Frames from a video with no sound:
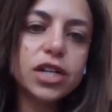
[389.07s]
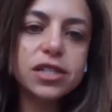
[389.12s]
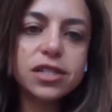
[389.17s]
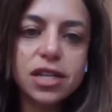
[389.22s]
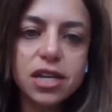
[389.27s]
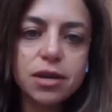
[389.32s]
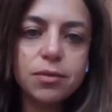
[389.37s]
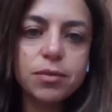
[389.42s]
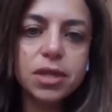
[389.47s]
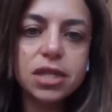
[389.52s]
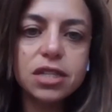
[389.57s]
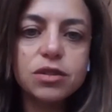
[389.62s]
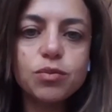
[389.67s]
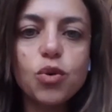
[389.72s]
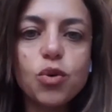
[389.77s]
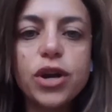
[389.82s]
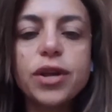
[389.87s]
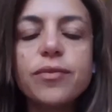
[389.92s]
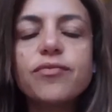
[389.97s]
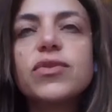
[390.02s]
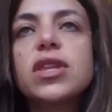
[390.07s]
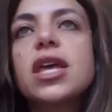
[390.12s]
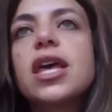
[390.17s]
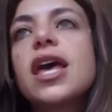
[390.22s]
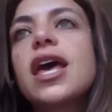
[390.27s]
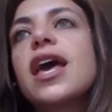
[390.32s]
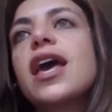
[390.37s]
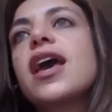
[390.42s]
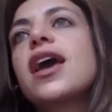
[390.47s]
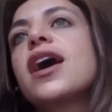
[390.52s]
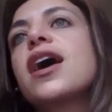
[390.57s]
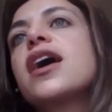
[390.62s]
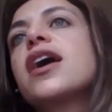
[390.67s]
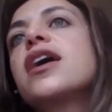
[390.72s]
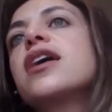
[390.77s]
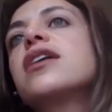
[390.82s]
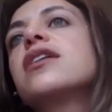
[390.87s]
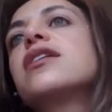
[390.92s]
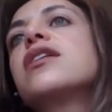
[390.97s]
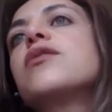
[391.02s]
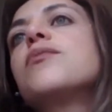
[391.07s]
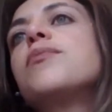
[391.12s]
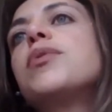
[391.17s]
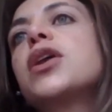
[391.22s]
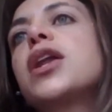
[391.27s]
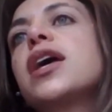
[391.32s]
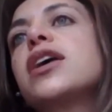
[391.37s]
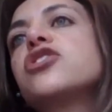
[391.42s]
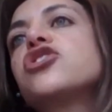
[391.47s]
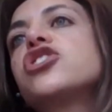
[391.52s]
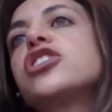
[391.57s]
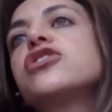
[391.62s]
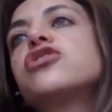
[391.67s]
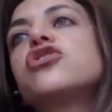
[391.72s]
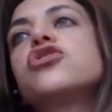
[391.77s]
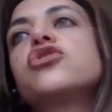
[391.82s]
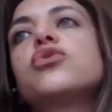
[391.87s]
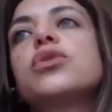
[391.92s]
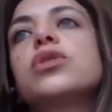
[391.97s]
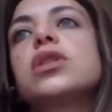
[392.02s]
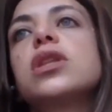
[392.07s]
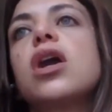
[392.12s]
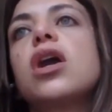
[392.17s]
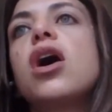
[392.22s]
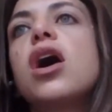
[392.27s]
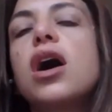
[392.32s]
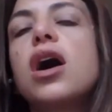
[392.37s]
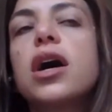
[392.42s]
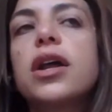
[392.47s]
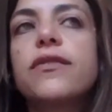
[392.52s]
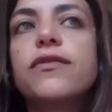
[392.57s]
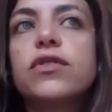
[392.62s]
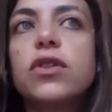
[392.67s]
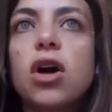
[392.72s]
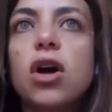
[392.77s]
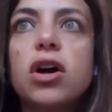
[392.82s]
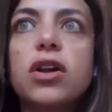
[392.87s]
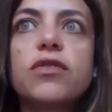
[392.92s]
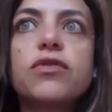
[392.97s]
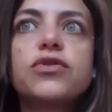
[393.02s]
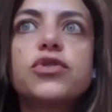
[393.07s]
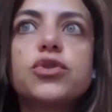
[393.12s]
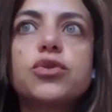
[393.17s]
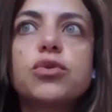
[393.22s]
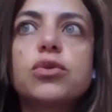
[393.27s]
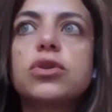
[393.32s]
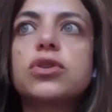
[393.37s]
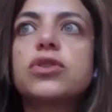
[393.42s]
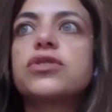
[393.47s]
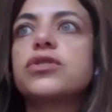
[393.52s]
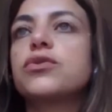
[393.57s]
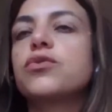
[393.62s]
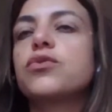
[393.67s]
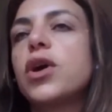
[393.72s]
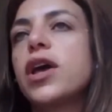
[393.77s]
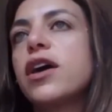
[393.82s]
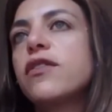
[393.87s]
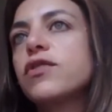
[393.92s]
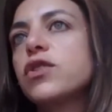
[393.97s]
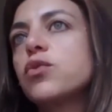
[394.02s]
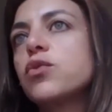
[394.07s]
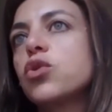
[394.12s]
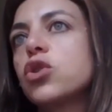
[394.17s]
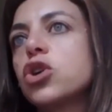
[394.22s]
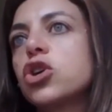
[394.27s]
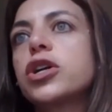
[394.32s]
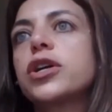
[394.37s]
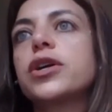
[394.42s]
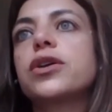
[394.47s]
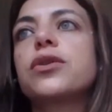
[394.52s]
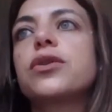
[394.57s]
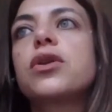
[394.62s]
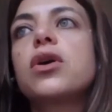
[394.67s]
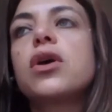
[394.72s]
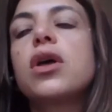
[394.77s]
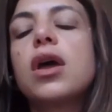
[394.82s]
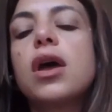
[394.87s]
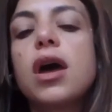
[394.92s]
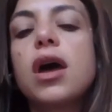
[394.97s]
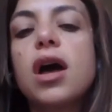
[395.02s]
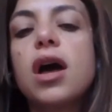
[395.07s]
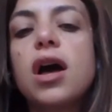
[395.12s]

Saint Marina's a him at this point, and eh, but she has to do a lot of lot of chores and heavy work, and